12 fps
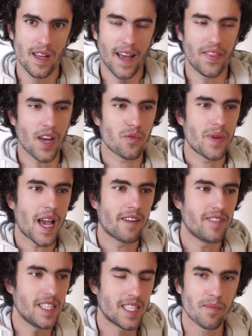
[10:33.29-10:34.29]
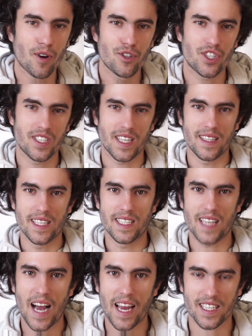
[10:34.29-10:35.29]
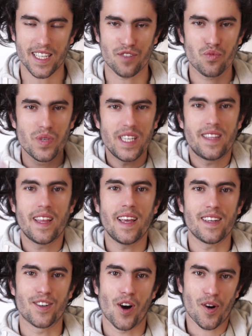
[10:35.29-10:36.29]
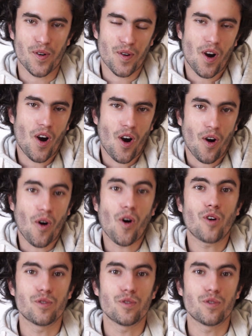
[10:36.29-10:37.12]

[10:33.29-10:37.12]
And then we have these emotions and desires that we think are our